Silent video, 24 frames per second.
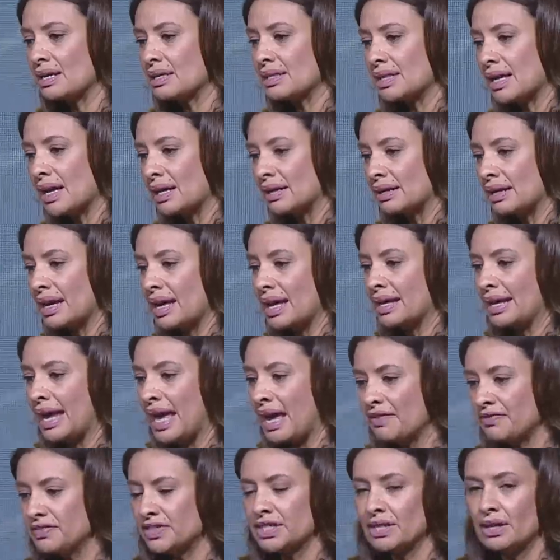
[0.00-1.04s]
that an
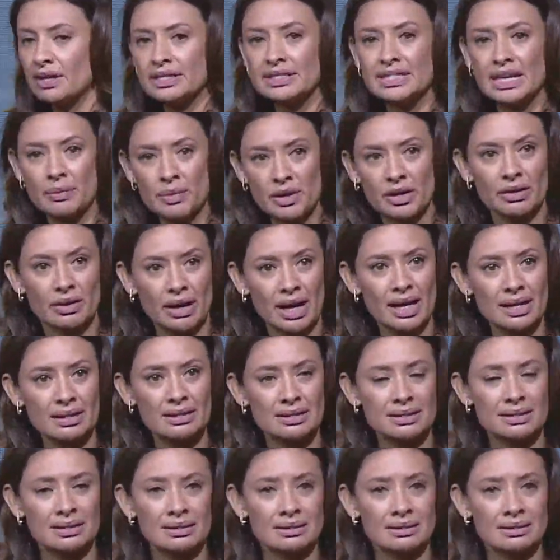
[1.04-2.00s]
FDR Democrat